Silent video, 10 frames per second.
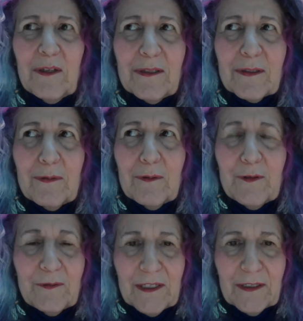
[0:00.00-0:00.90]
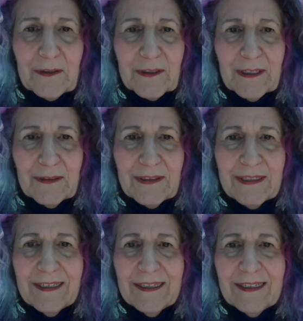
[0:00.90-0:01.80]
I learned this over 50 years
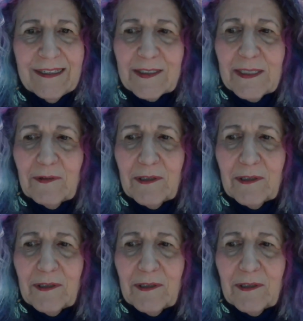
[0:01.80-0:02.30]
ago. It's